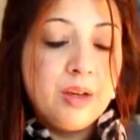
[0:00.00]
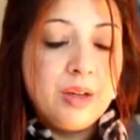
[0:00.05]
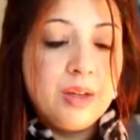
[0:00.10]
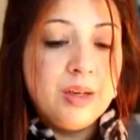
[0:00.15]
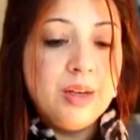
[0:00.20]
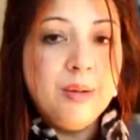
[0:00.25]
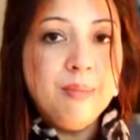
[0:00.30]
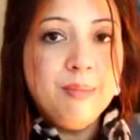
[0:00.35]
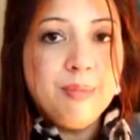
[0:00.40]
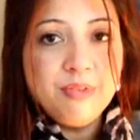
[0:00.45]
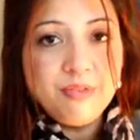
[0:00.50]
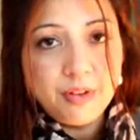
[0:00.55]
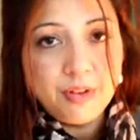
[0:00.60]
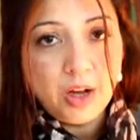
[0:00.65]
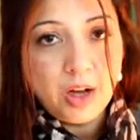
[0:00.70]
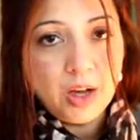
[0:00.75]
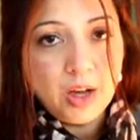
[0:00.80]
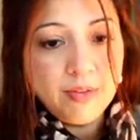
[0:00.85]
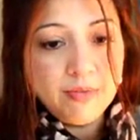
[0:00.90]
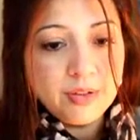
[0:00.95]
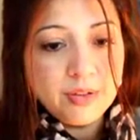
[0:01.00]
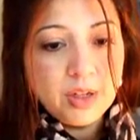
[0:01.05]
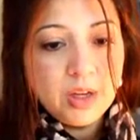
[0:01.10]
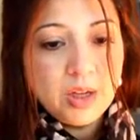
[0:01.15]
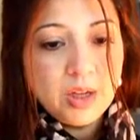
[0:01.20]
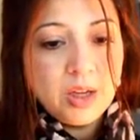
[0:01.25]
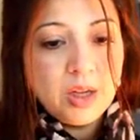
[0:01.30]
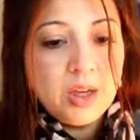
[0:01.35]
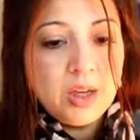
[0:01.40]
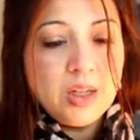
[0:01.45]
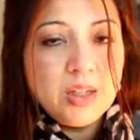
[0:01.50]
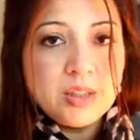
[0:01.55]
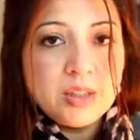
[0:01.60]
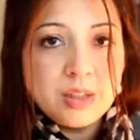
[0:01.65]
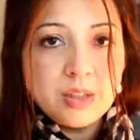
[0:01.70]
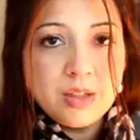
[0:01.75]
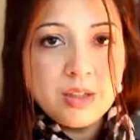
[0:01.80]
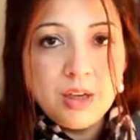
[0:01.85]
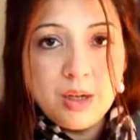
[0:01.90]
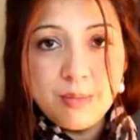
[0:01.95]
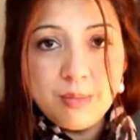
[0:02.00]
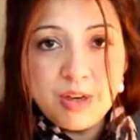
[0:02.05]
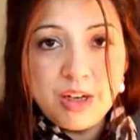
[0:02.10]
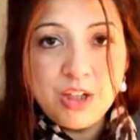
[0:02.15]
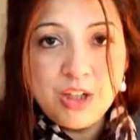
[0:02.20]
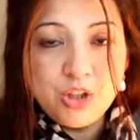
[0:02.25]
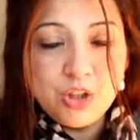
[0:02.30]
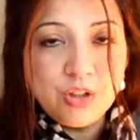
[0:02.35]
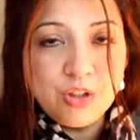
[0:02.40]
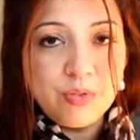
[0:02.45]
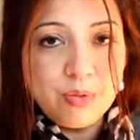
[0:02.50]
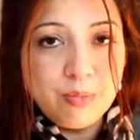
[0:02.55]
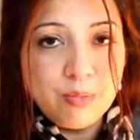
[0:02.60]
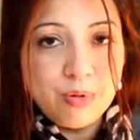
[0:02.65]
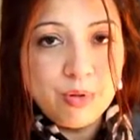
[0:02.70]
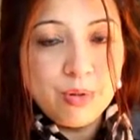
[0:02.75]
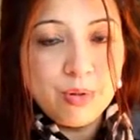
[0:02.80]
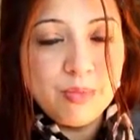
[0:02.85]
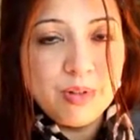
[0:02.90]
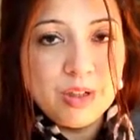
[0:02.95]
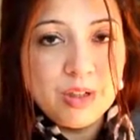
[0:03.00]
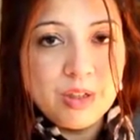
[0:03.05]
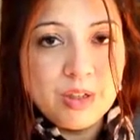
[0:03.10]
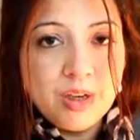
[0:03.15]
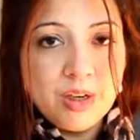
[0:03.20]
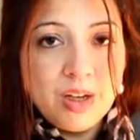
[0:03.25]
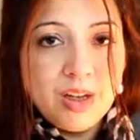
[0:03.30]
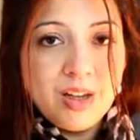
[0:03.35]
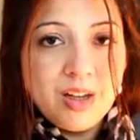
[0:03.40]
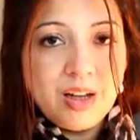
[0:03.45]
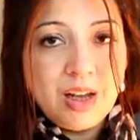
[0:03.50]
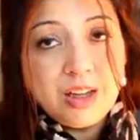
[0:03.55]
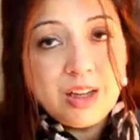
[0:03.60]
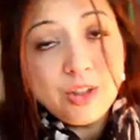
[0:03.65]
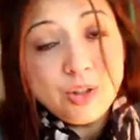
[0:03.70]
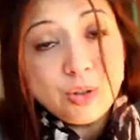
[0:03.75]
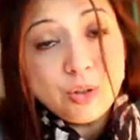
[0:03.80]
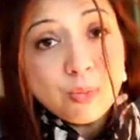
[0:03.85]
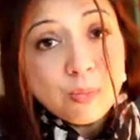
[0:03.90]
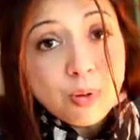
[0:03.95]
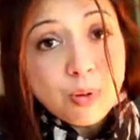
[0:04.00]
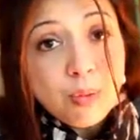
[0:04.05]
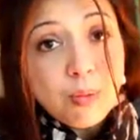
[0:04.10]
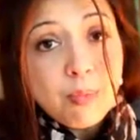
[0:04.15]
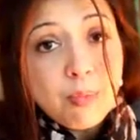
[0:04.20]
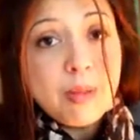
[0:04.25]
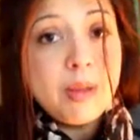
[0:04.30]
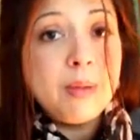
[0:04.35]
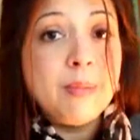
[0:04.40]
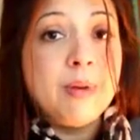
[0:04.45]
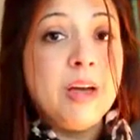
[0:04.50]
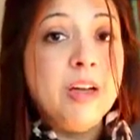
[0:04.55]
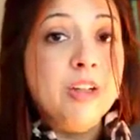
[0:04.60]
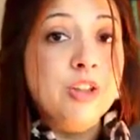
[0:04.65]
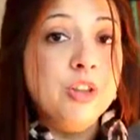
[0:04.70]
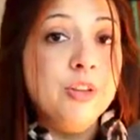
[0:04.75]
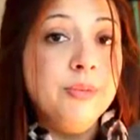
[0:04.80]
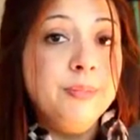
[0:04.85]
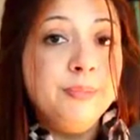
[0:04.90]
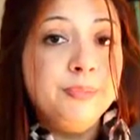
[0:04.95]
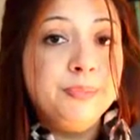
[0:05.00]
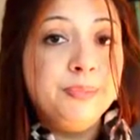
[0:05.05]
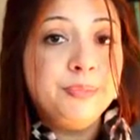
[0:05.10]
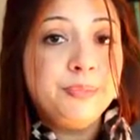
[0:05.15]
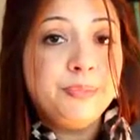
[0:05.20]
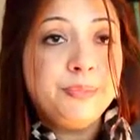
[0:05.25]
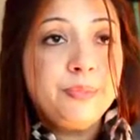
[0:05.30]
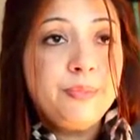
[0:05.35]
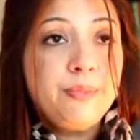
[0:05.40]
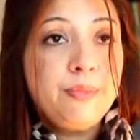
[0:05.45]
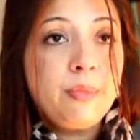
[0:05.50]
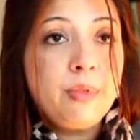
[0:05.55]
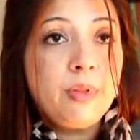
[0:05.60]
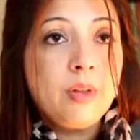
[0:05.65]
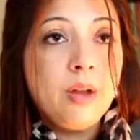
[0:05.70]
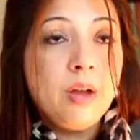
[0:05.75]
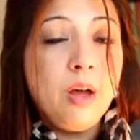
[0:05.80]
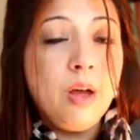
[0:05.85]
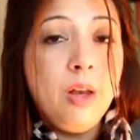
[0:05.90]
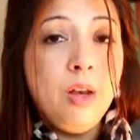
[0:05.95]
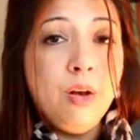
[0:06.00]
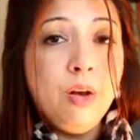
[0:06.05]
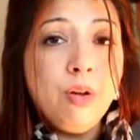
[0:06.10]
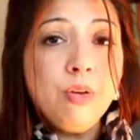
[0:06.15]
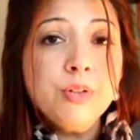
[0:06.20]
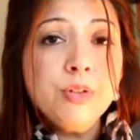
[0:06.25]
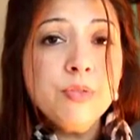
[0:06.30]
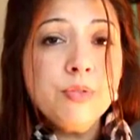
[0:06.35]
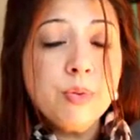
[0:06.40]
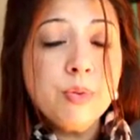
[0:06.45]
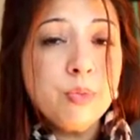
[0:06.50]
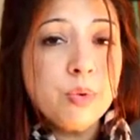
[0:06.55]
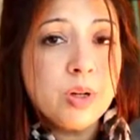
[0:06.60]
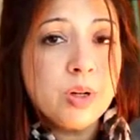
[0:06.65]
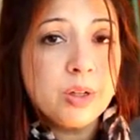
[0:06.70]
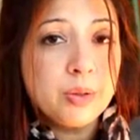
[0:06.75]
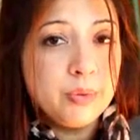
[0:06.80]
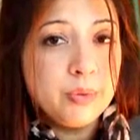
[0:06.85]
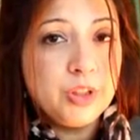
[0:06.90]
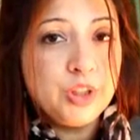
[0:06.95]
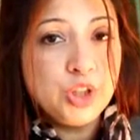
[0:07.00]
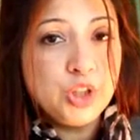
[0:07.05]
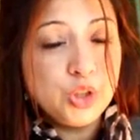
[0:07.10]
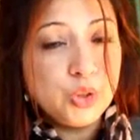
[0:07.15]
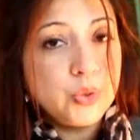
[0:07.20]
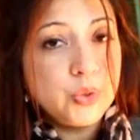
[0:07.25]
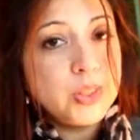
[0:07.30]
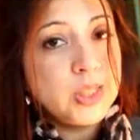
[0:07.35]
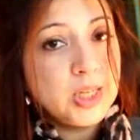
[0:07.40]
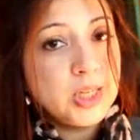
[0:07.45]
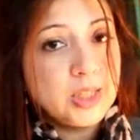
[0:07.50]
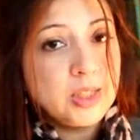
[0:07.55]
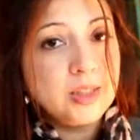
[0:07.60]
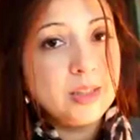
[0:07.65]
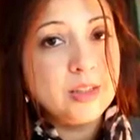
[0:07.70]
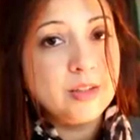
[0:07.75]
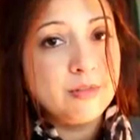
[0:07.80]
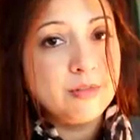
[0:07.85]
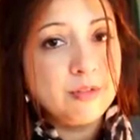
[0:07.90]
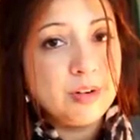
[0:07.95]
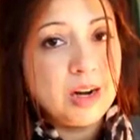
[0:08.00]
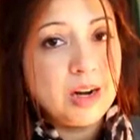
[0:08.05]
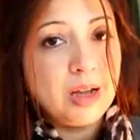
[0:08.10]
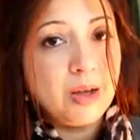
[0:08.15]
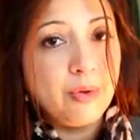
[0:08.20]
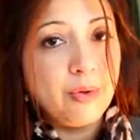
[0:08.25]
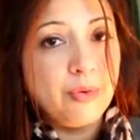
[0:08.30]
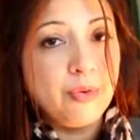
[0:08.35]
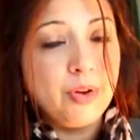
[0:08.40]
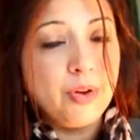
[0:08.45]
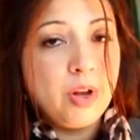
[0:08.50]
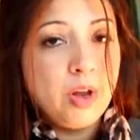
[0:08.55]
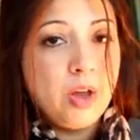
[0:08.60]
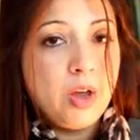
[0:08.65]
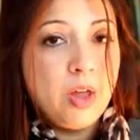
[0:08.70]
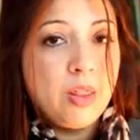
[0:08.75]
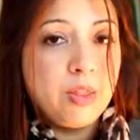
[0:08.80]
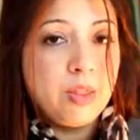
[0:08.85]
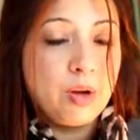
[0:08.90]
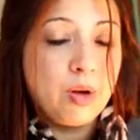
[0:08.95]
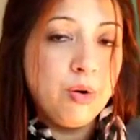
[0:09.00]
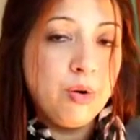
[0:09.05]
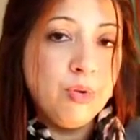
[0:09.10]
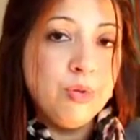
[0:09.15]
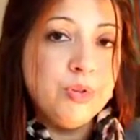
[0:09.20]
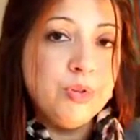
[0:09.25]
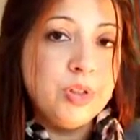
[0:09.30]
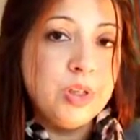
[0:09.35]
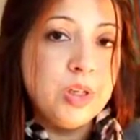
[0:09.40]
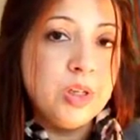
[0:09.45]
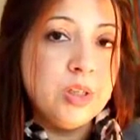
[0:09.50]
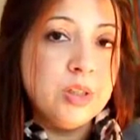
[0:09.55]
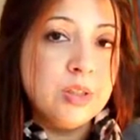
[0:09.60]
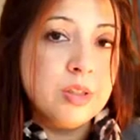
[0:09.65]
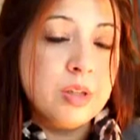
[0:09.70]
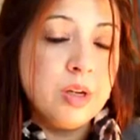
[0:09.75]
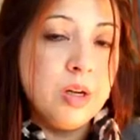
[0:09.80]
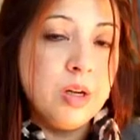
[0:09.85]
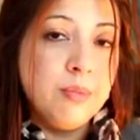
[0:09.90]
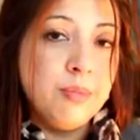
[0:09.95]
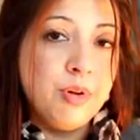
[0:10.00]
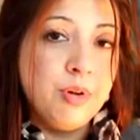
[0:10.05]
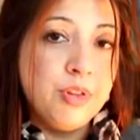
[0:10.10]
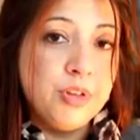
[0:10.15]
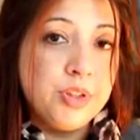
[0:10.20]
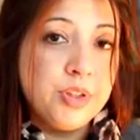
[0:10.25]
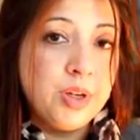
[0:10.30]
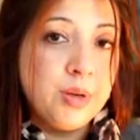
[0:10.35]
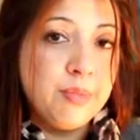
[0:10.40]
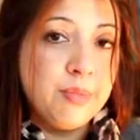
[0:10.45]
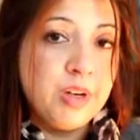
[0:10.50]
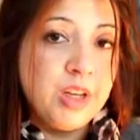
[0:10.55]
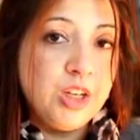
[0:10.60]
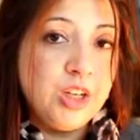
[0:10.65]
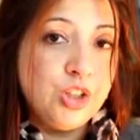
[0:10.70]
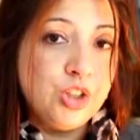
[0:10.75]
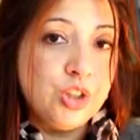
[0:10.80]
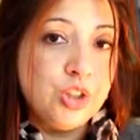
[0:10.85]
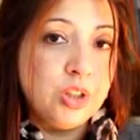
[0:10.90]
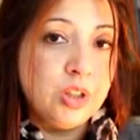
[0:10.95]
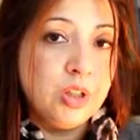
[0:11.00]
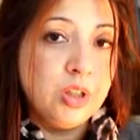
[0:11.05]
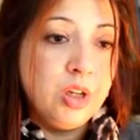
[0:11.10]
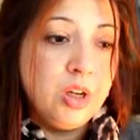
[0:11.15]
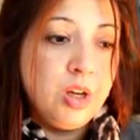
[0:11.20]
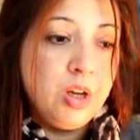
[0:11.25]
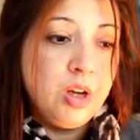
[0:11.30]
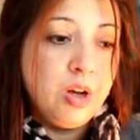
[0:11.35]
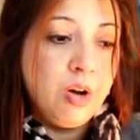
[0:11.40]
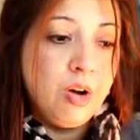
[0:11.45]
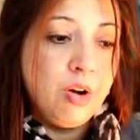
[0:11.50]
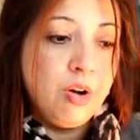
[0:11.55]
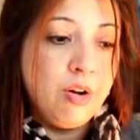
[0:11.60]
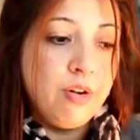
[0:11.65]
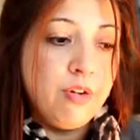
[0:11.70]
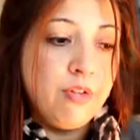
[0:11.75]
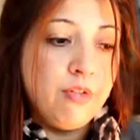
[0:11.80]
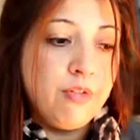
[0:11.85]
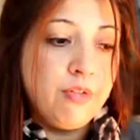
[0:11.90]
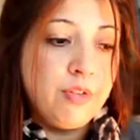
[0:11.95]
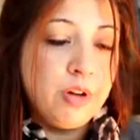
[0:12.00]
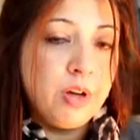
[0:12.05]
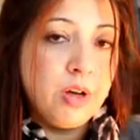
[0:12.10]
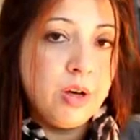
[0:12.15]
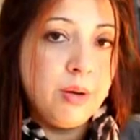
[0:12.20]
Number 5 is termination of employment. As you can probably imagine, a lot of the work we do centres around the clauses on the termination of